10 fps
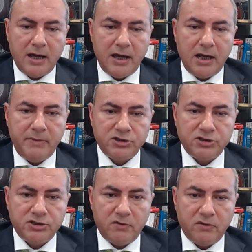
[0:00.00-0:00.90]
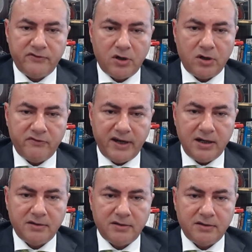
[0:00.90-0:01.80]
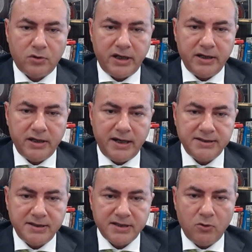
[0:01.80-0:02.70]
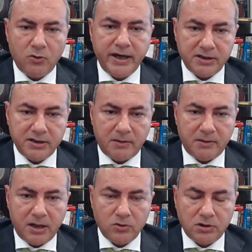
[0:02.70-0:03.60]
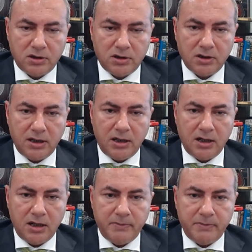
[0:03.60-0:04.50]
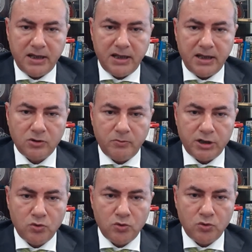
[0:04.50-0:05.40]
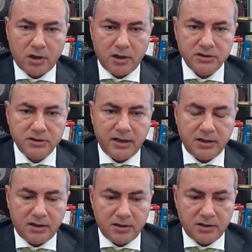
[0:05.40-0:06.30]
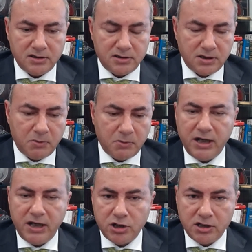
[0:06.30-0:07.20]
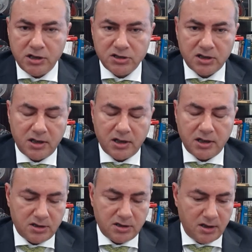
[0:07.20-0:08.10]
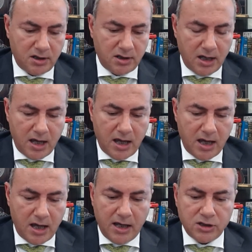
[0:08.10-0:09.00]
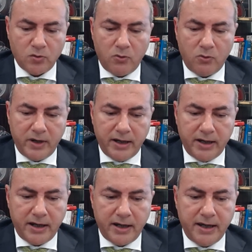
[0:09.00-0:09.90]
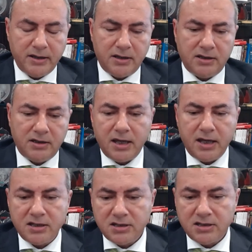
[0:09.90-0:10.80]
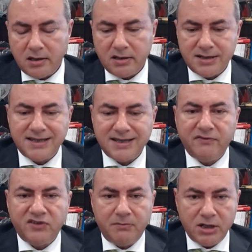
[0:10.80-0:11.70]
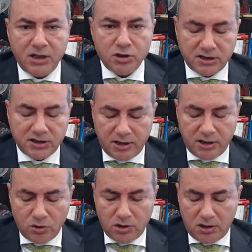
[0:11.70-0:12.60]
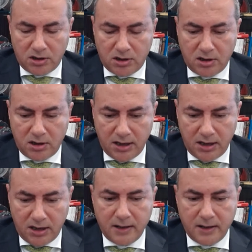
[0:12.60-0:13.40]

Ministry of Health for increasing the awareness about the pandemic to make sure that the population is well aware and taking the safety measures that they should take.